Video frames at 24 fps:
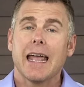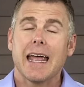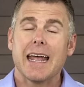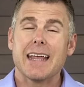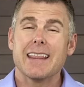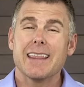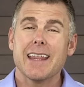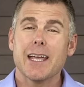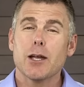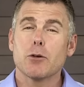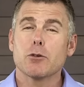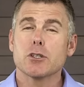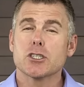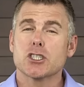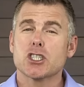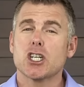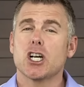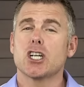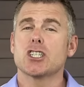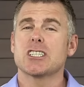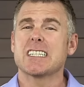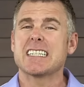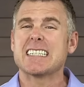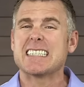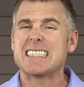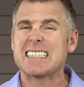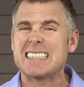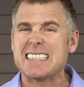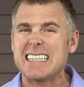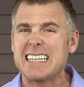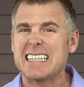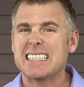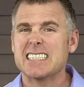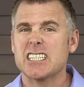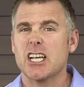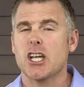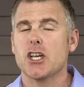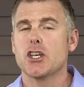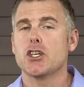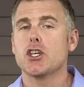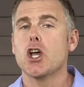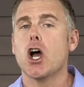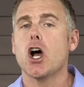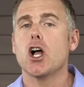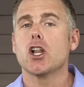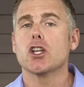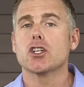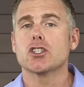and they were charging
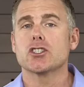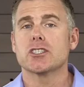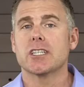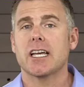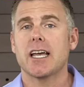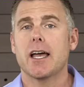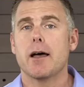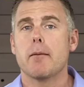$6